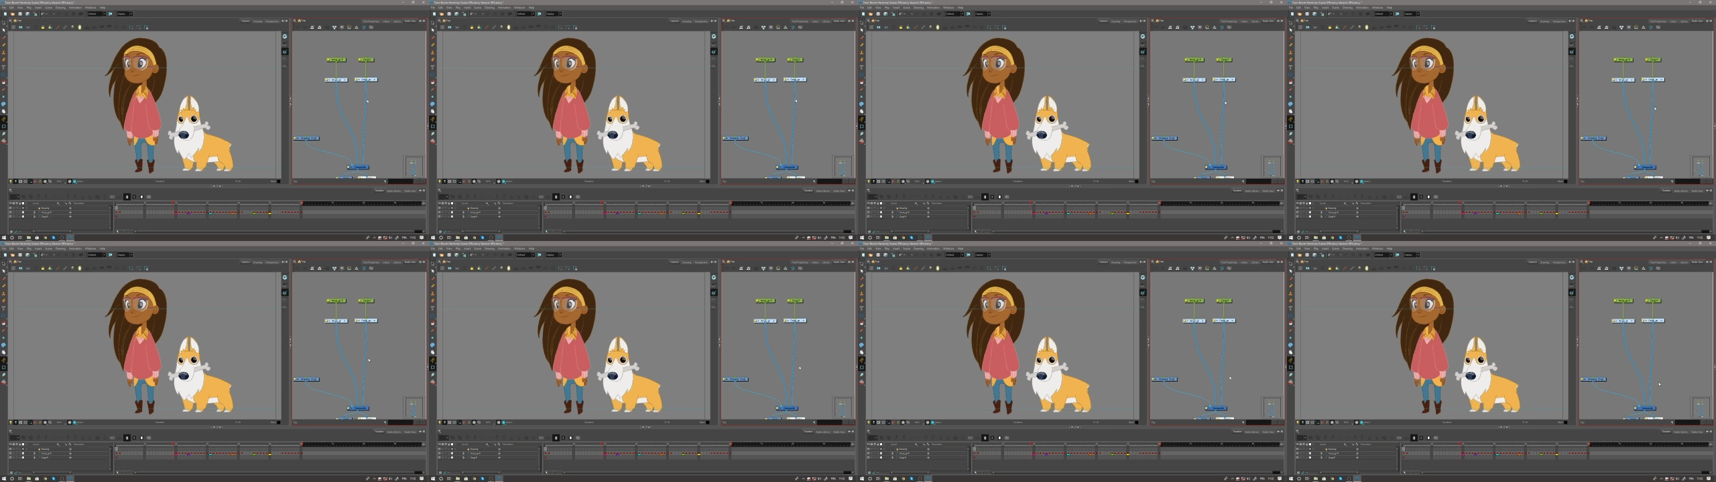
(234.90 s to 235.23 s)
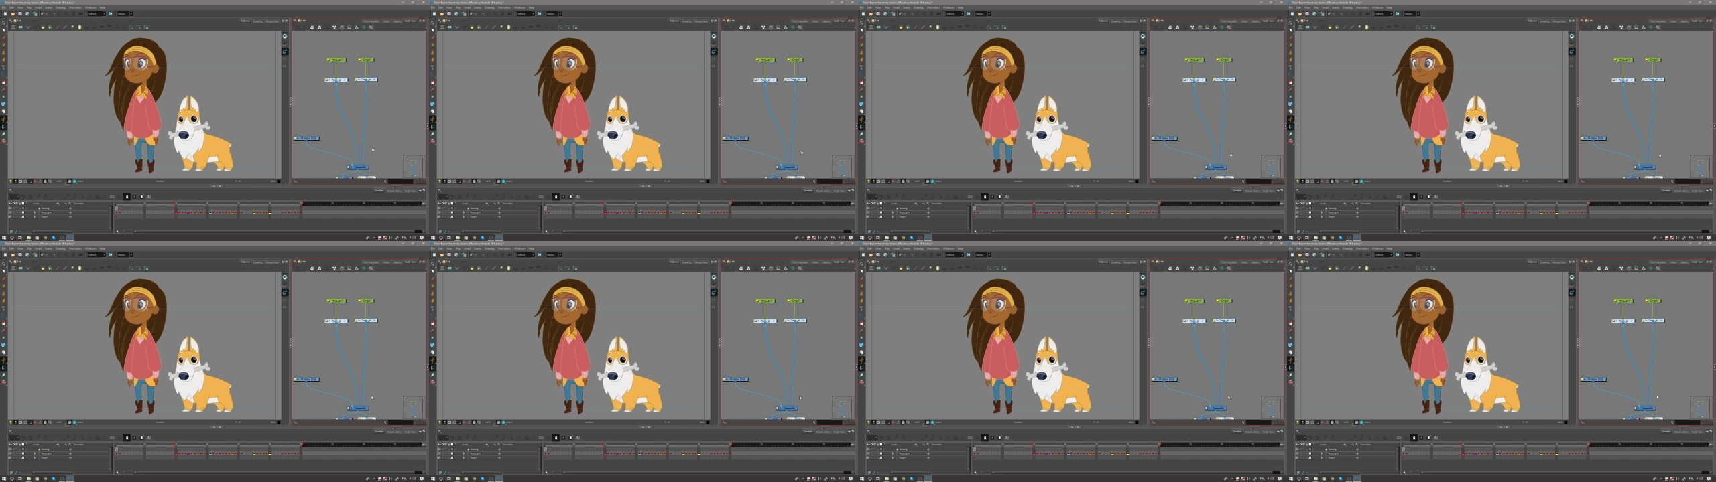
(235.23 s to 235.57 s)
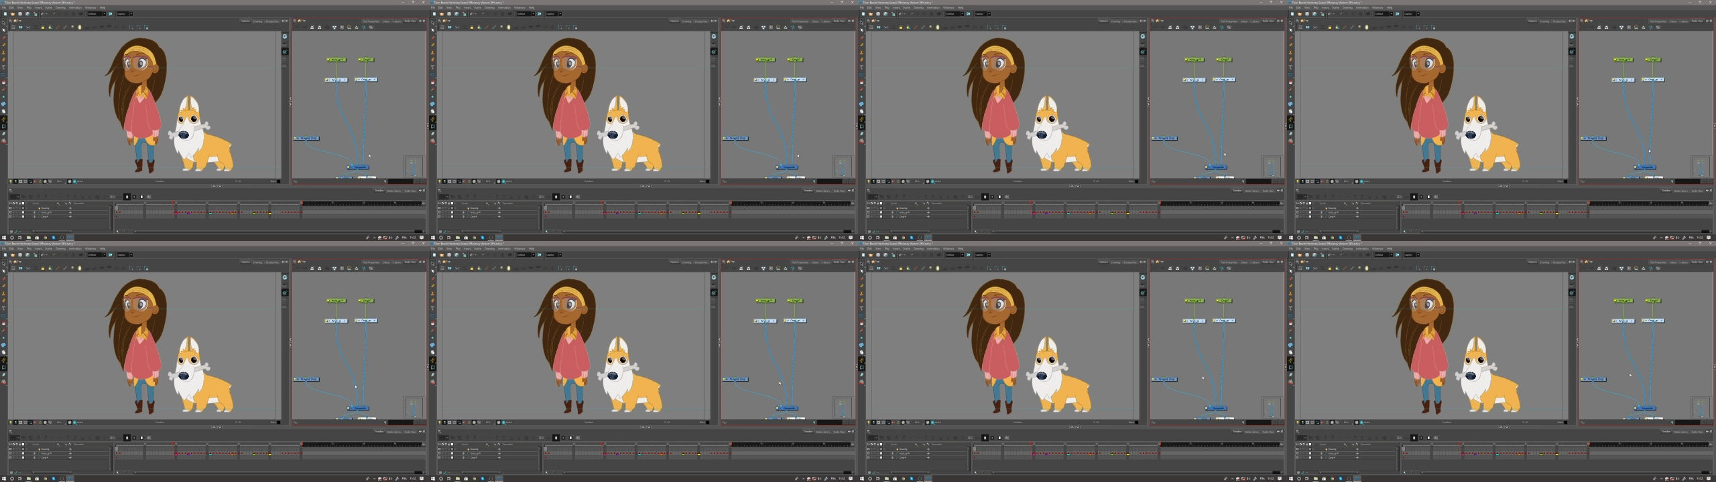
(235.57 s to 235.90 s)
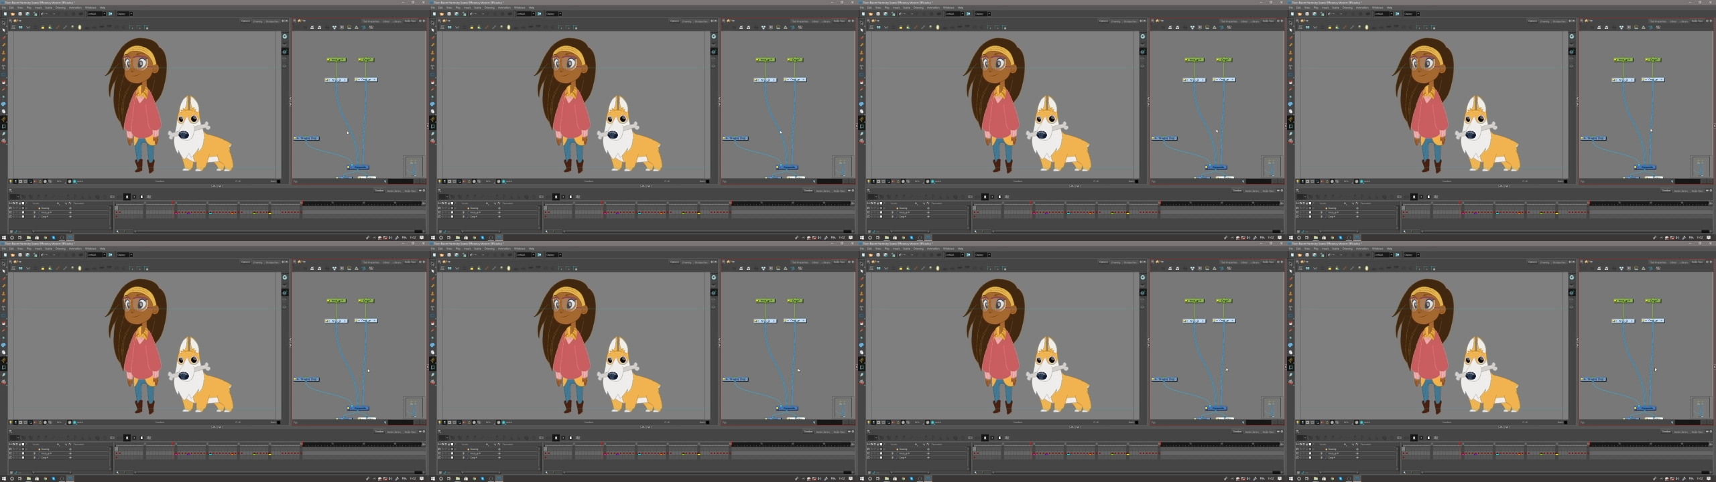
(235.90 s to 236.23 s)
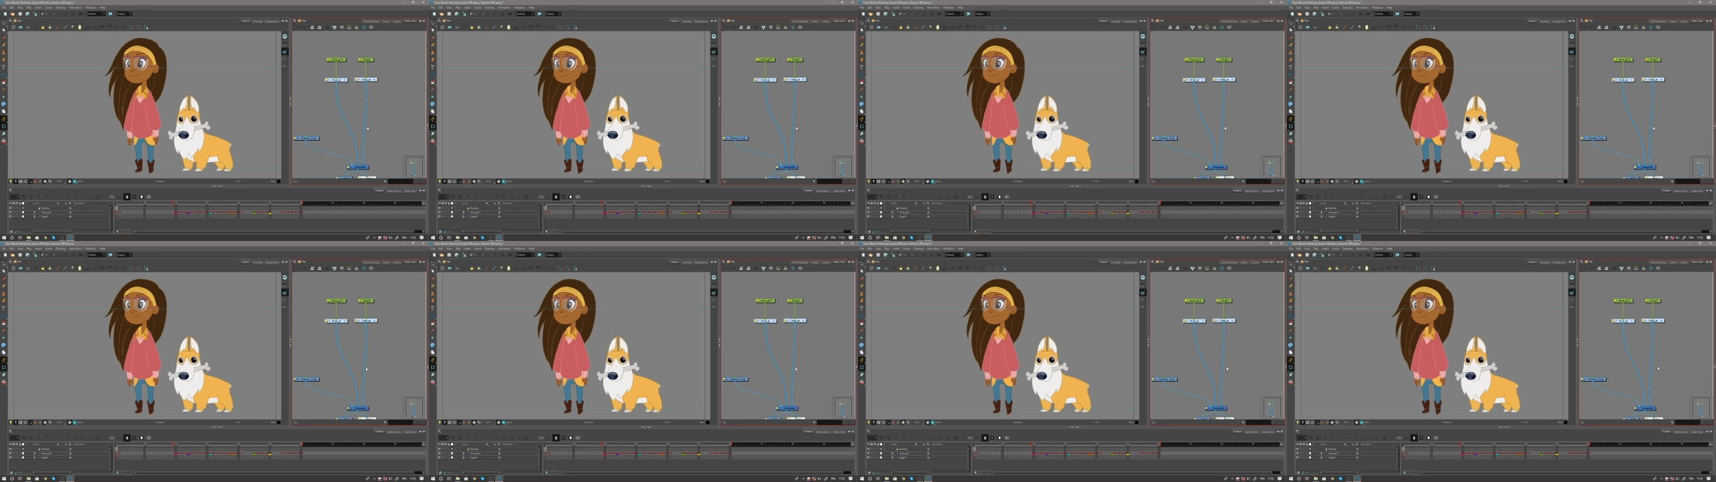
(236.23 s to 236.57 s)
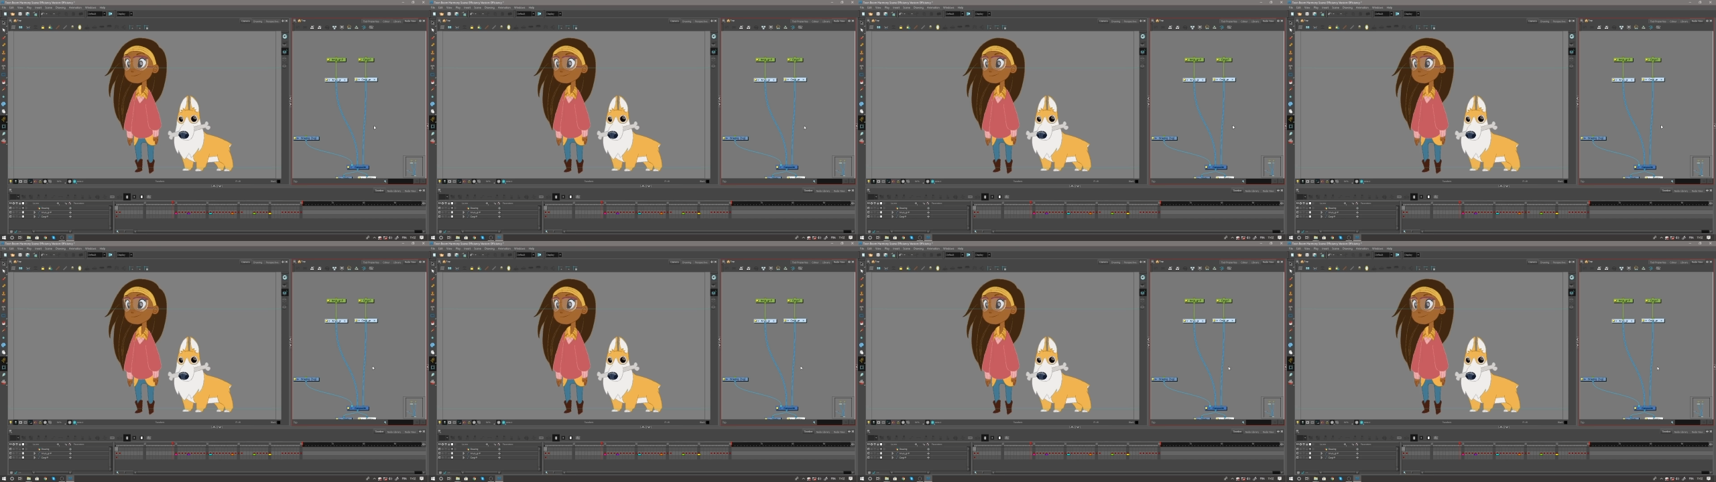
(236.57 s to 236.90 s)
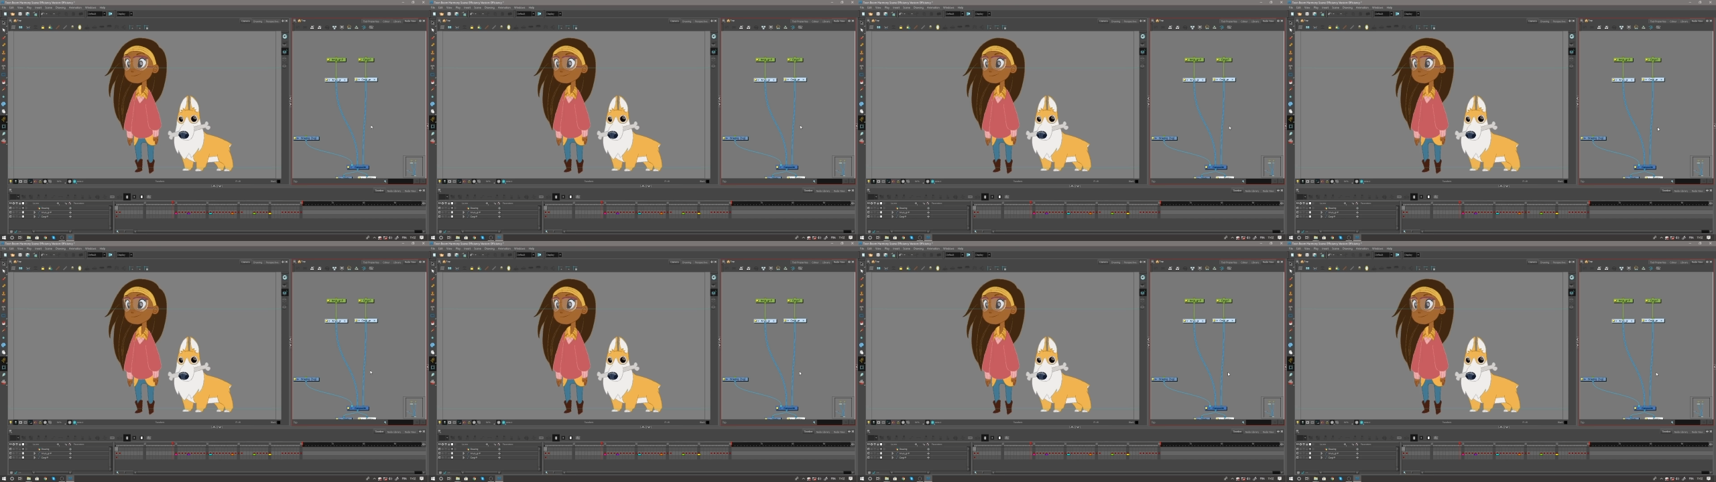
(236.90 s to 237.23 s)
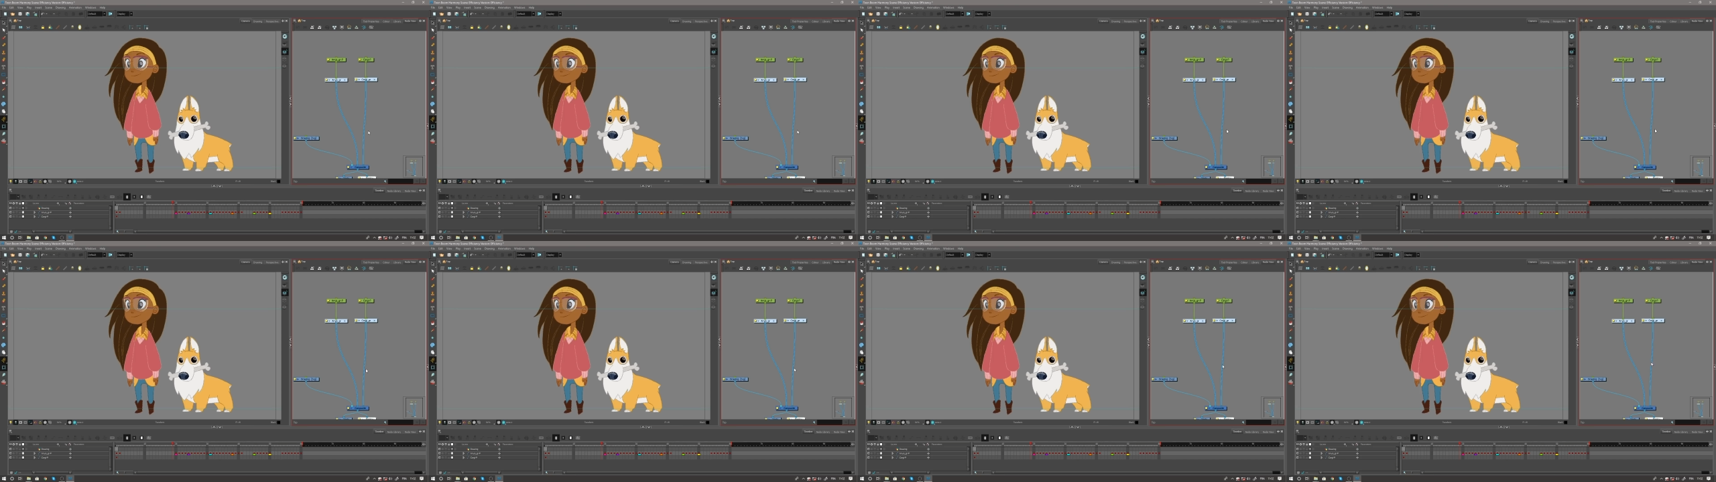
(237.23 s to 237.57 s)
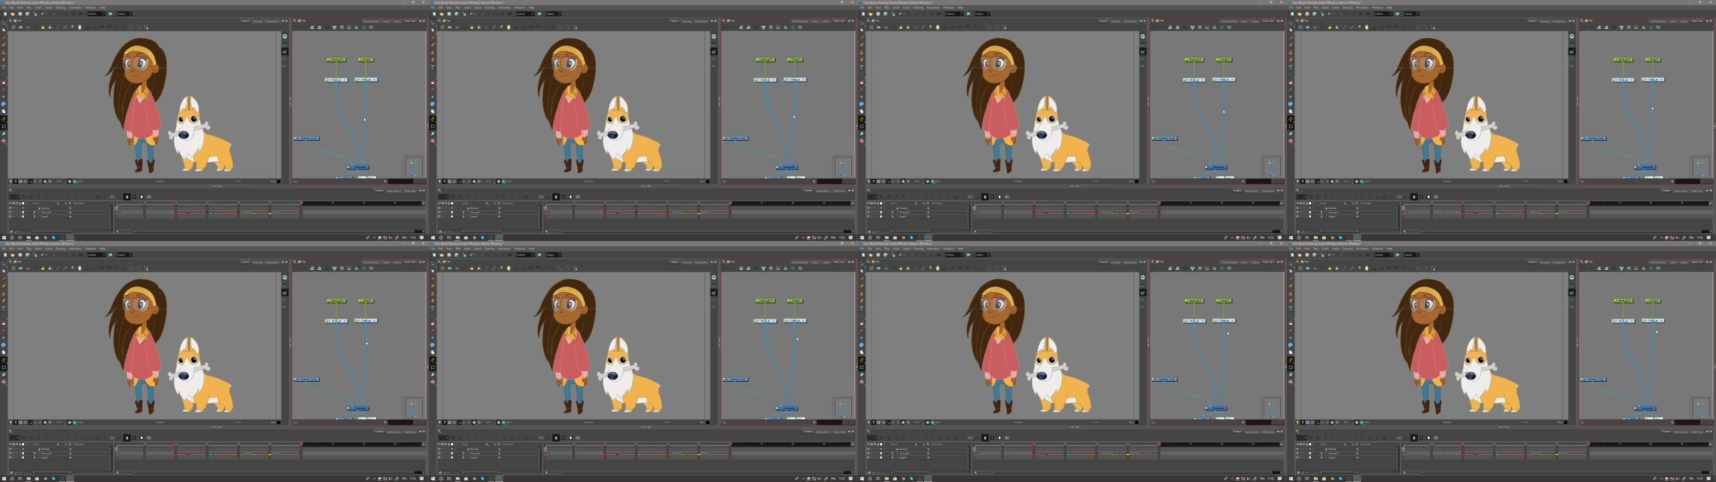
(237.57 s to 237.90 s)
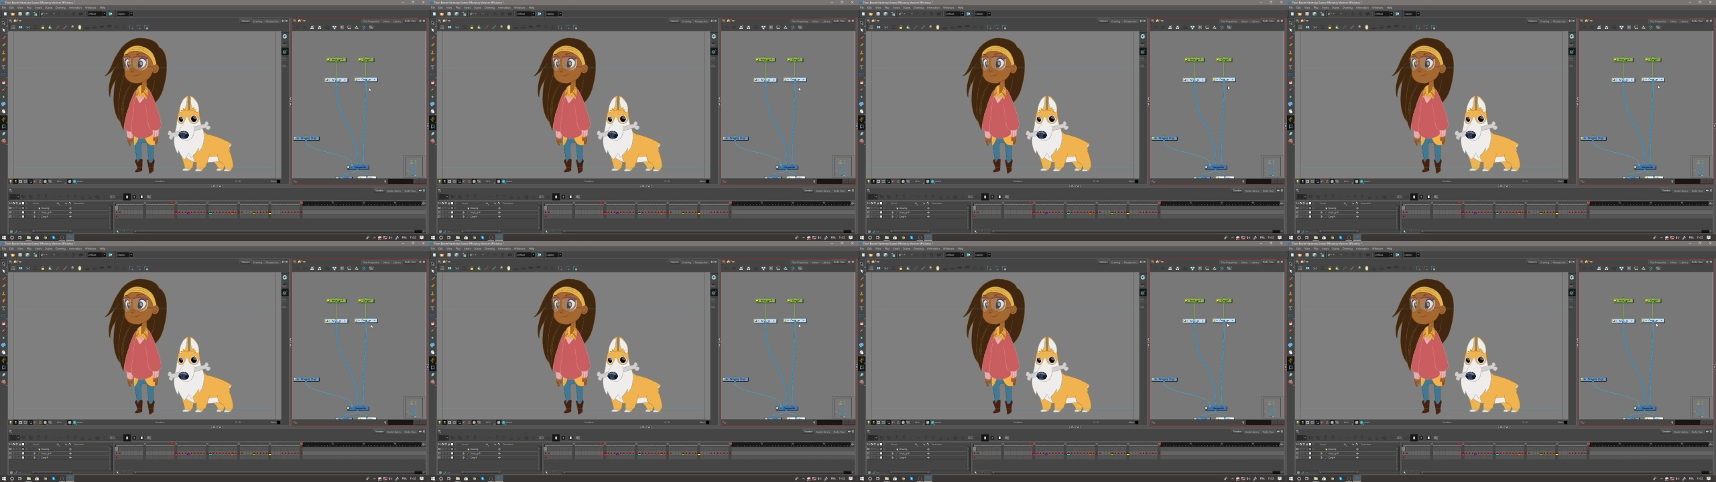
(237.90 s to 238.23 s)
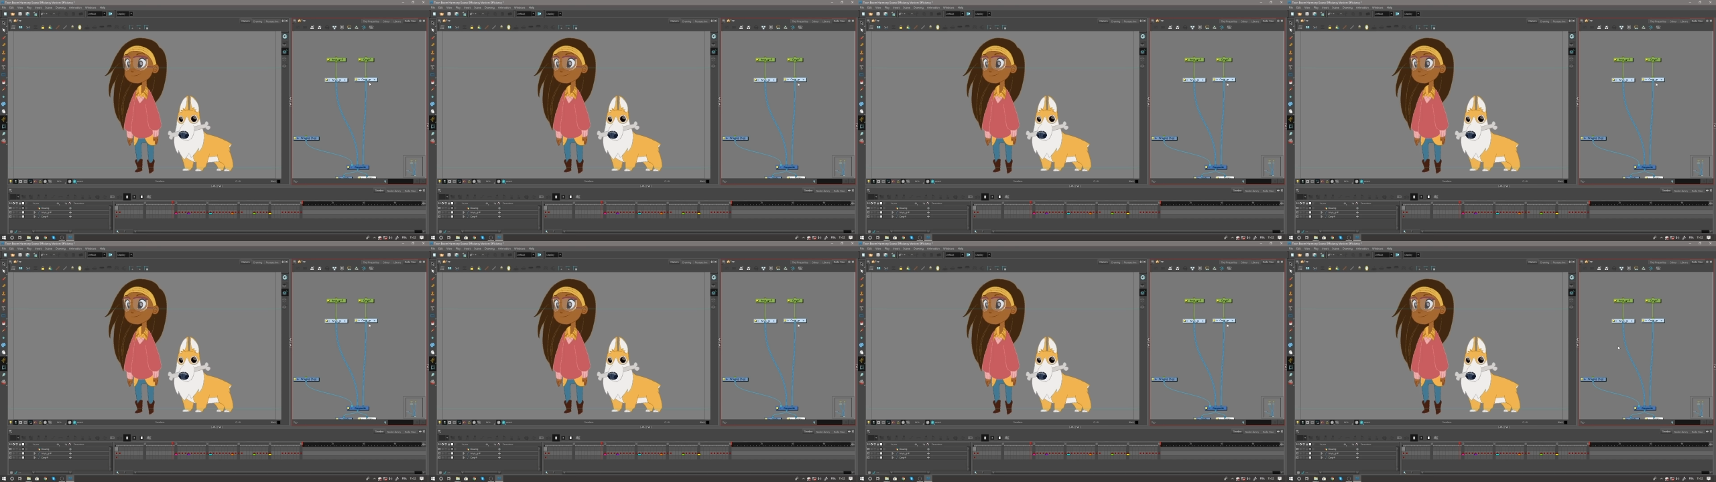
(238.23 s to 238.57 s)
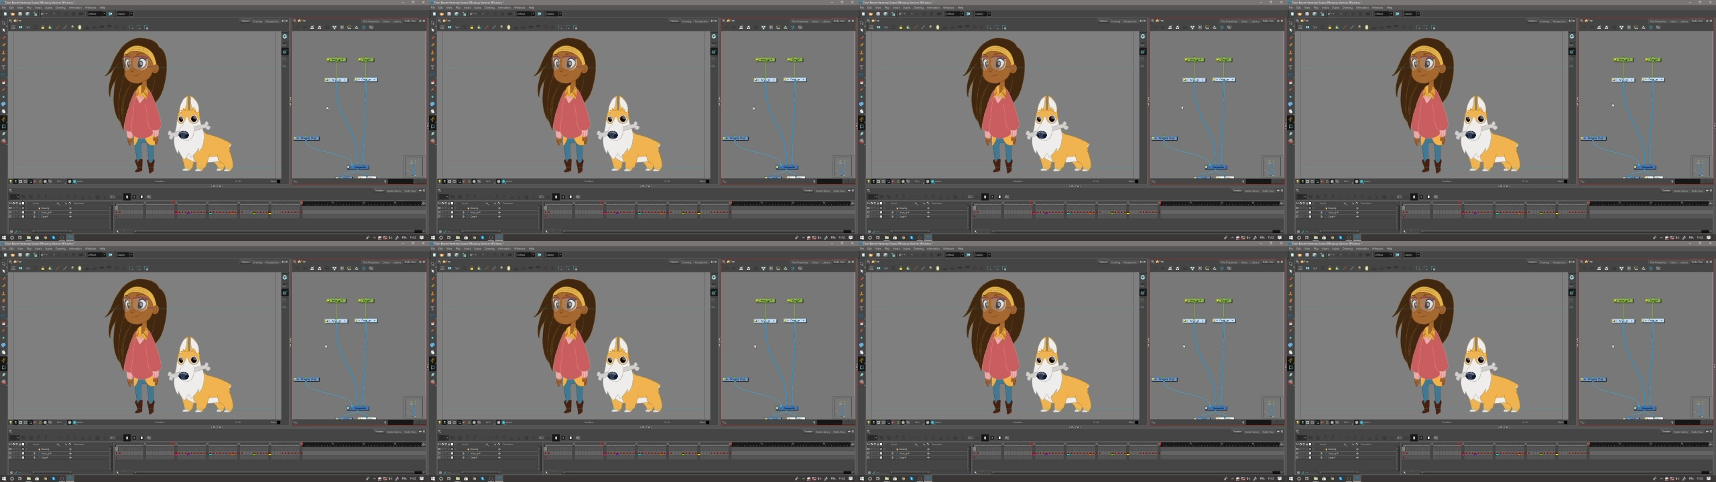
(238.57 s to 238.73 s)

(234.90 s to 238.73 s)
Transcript: Nobody's mouth can be seen.